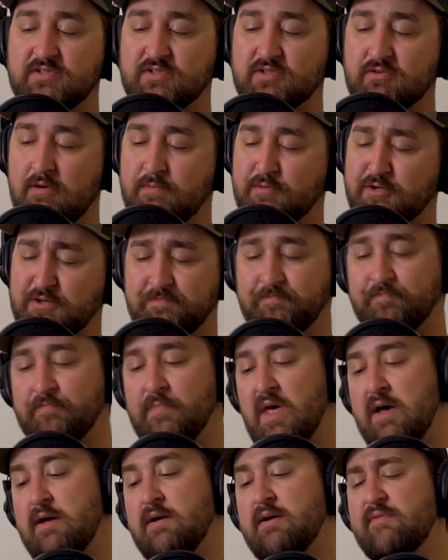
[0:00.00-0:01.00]
description.
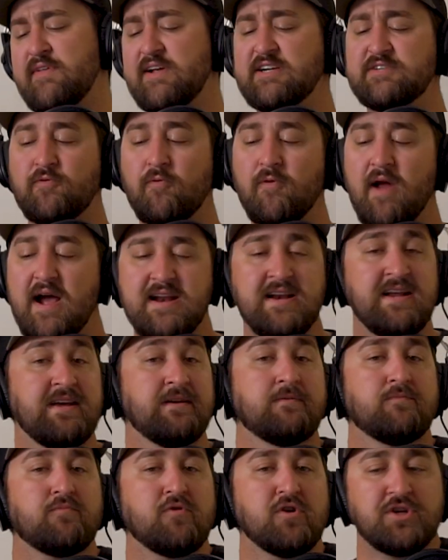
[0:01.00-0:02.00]
Thanks for writing in.
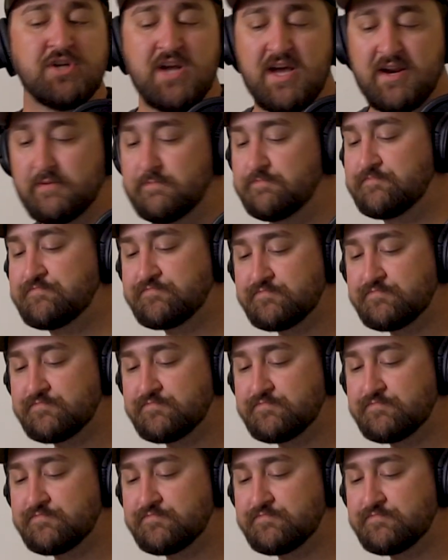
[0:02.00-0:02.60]
Appreciate it.